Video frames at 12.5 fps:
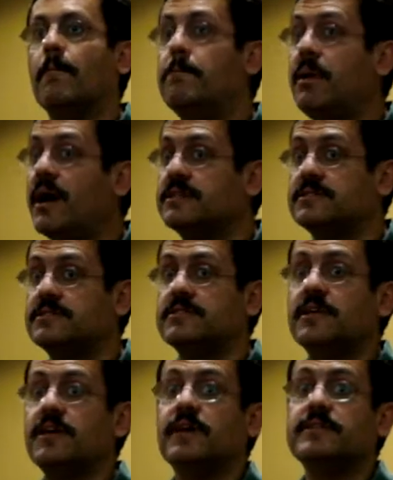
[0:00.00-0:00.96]
But
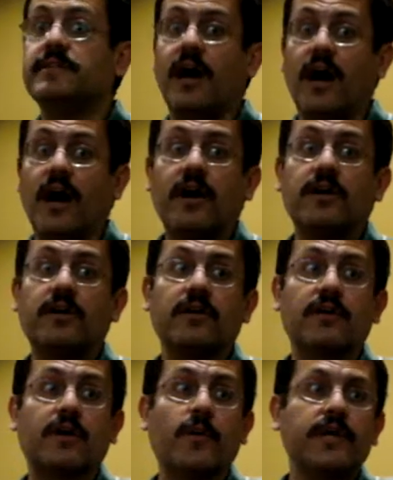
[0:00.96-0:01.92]
they are
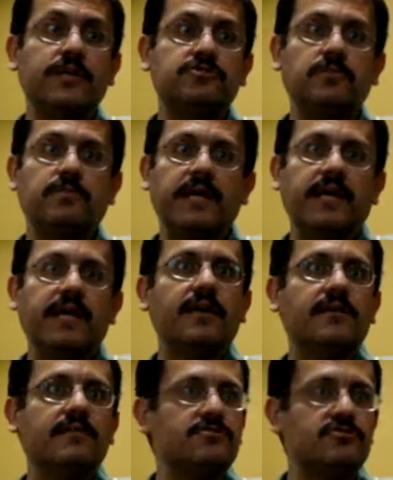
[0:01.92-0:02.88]
going to be
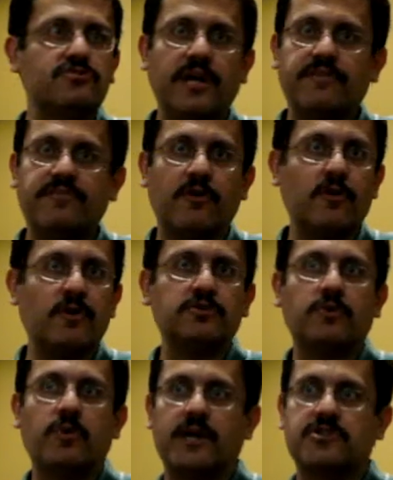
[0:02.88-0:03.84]
straightforward
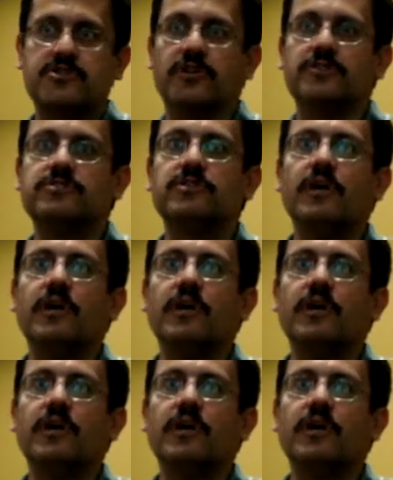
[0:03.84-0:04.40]
questions.